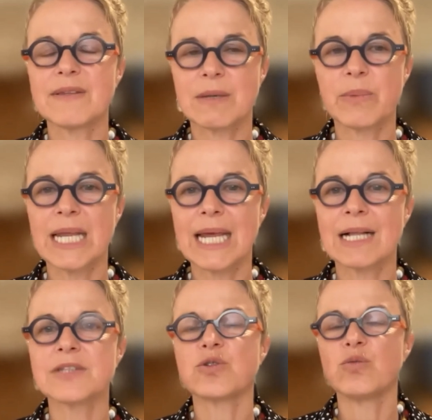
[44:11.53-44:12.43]
somebody
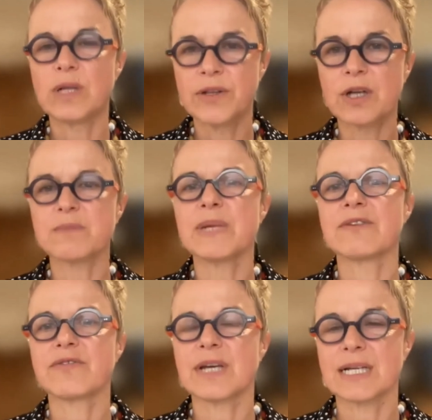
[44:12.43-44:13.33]
else who will not be
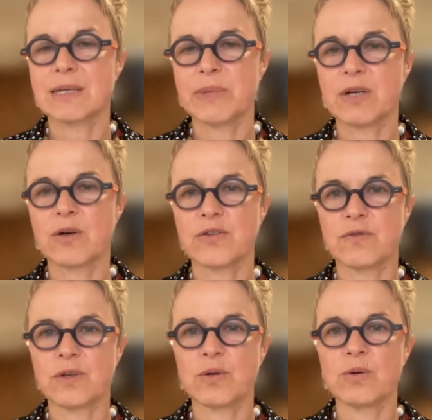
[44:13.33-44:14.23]
affected because
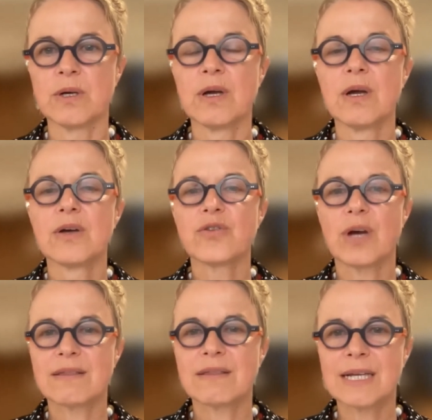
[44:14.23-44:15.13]
of you.
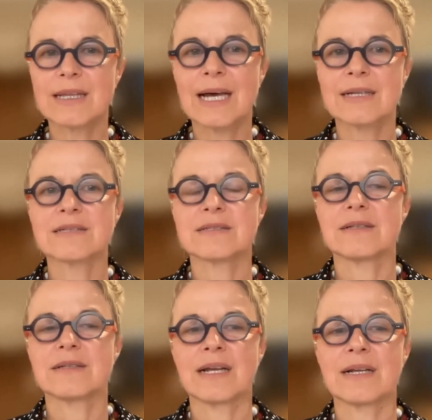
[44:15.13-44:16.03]
So I think that
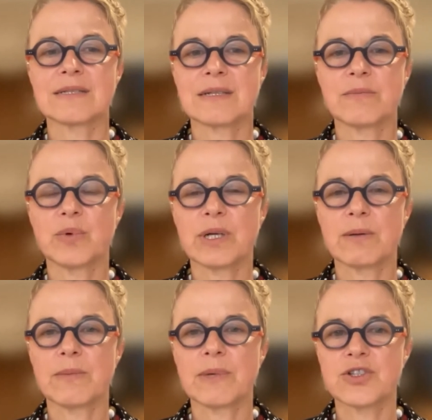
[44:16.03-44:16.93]
is an
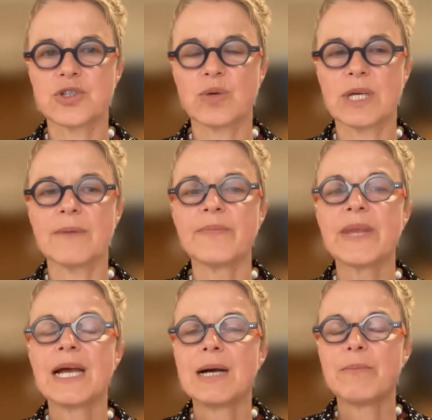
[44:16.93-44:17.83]
important issue here.
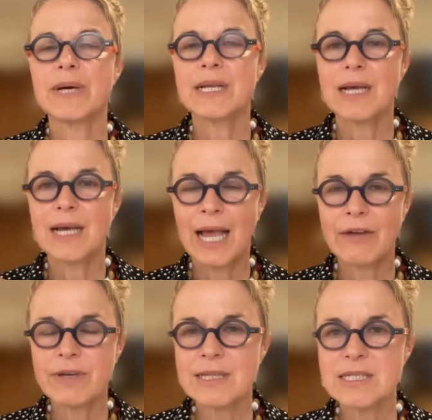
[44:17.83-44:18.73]
But
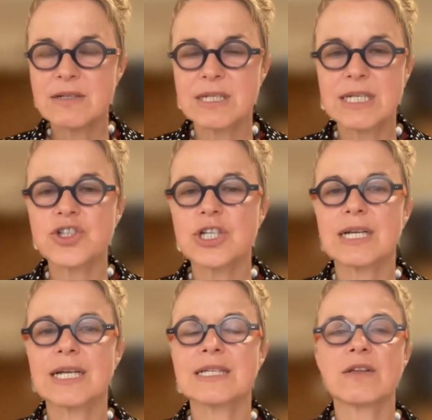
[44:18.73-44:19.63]
having this
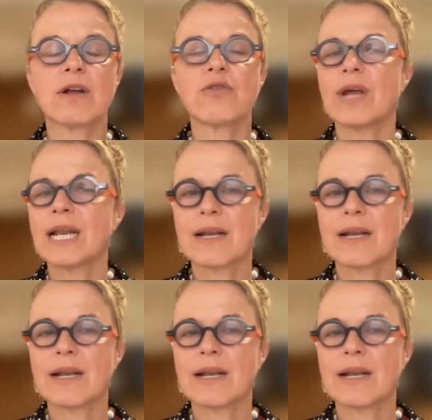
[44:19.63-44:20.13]
condition is not